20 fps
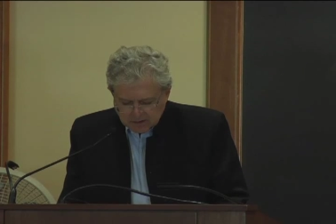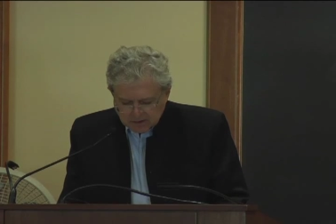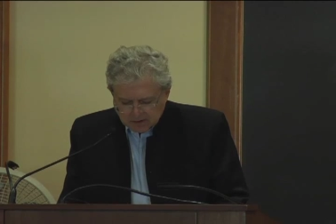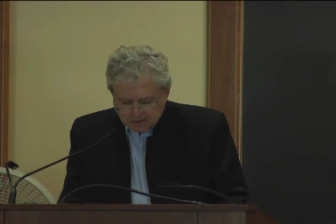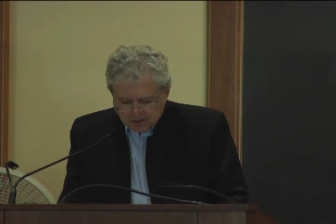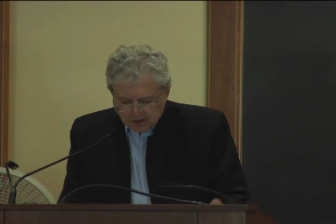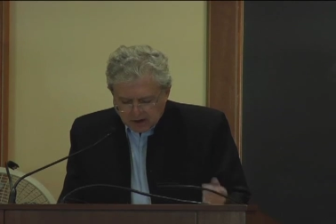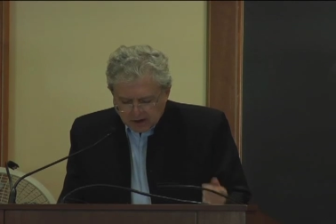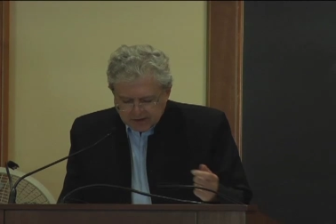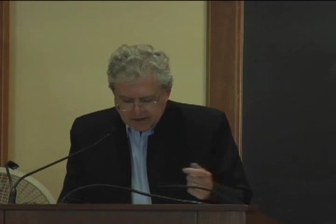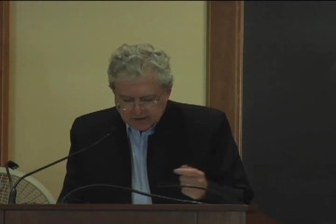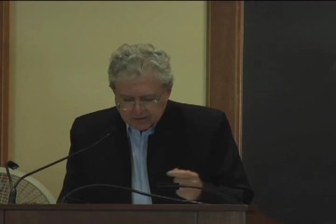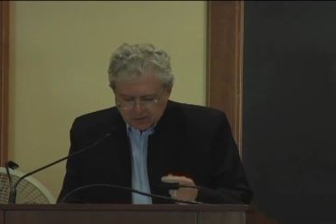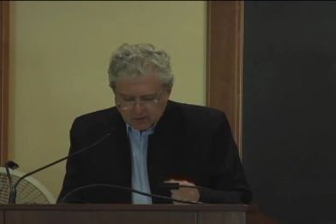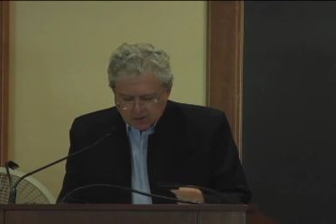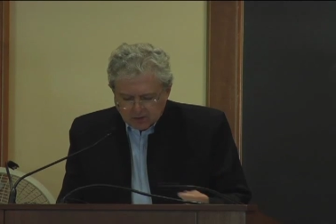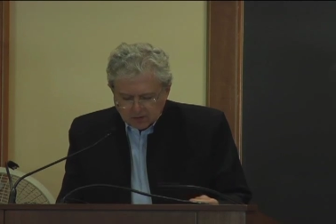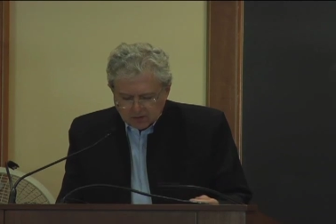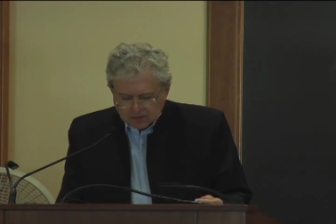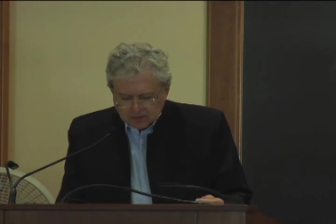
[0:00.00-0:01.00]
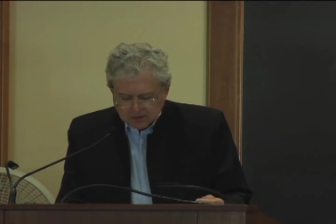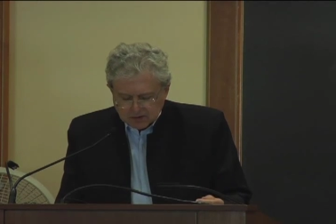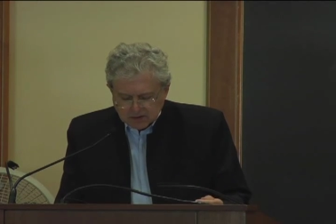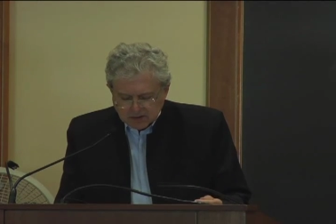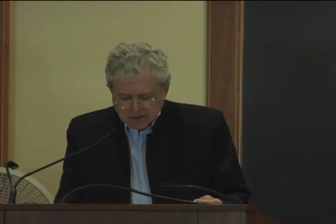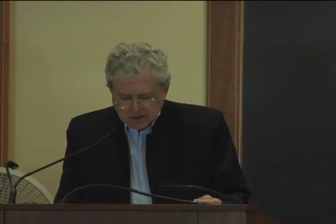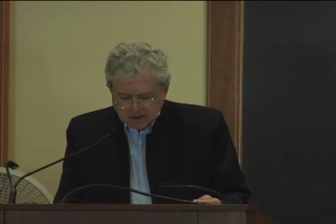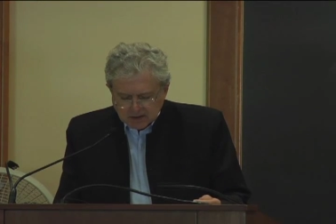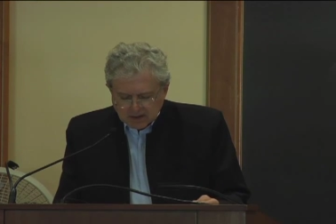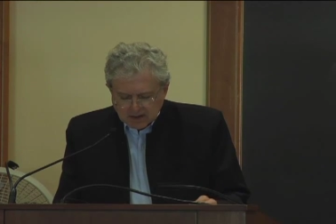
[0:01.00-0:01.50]
not at all
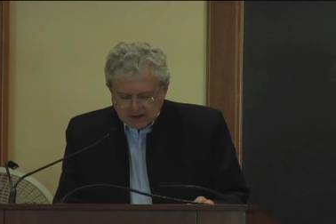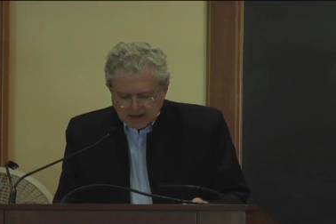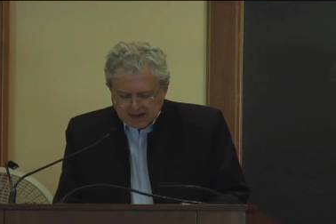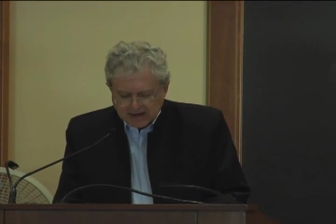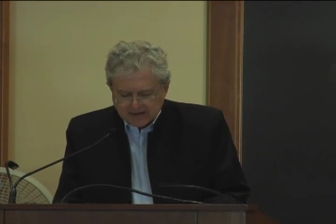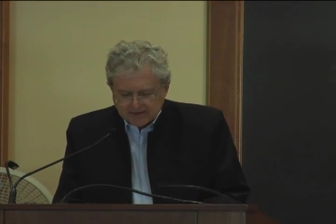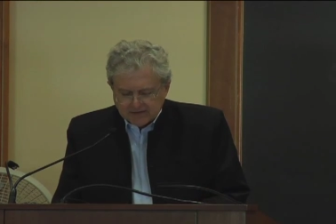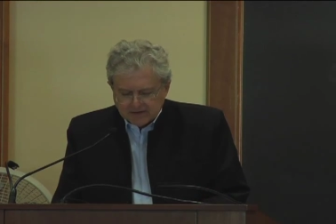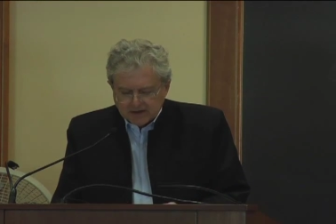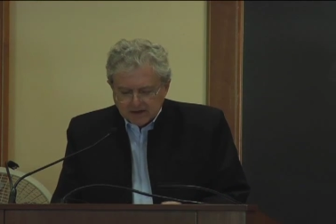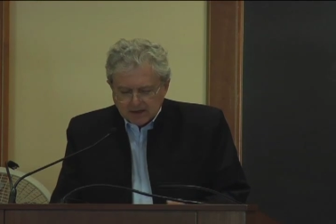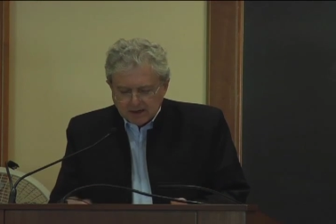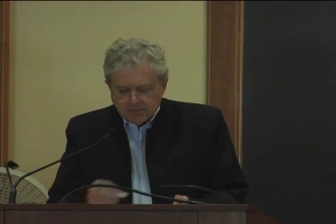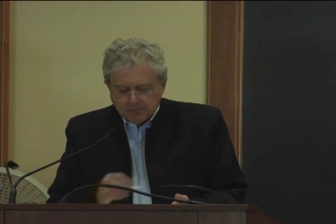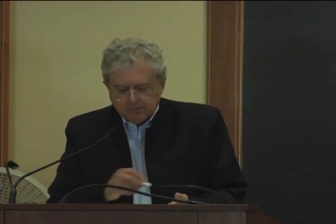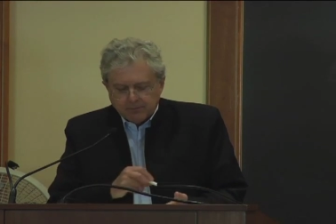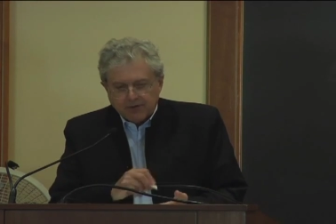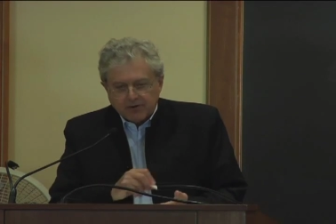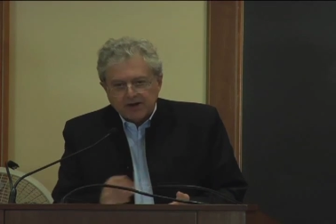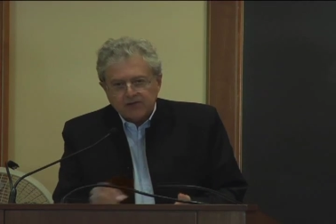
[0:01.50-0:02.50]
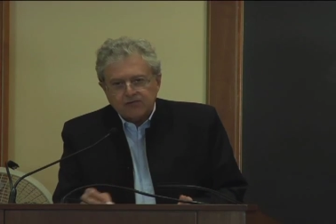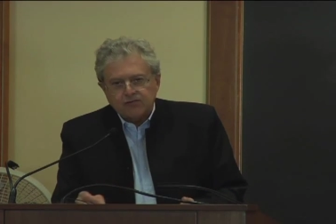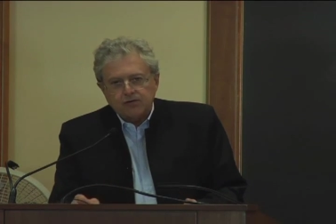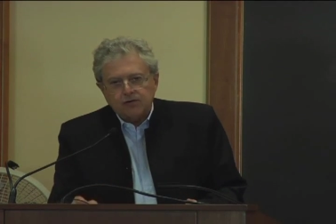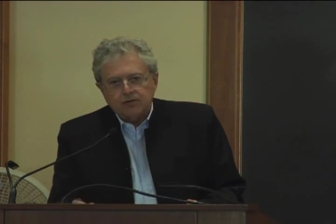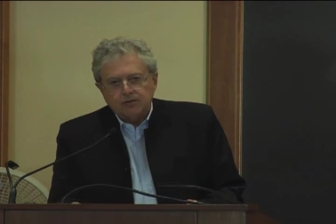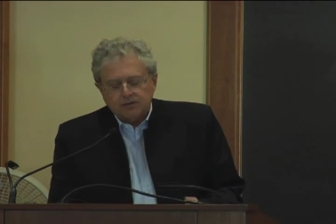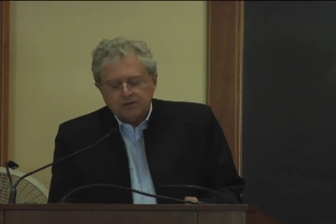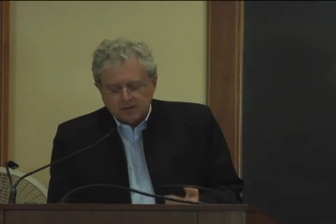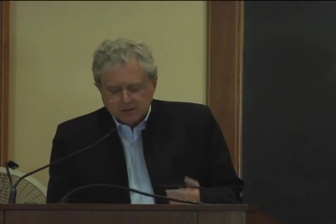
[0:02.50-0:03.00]
like the
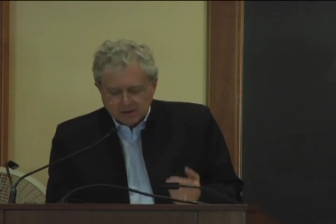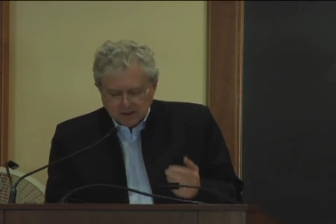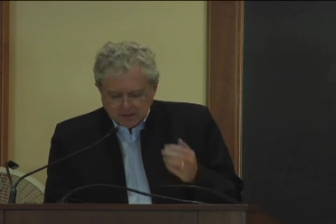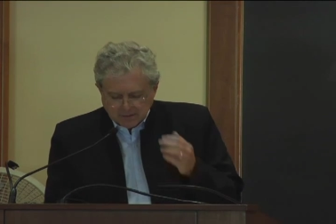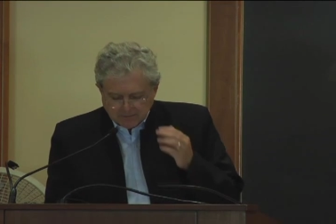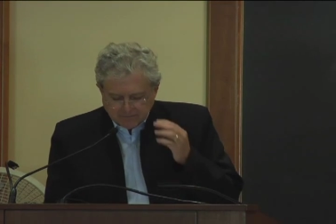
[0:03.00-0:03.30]
impression in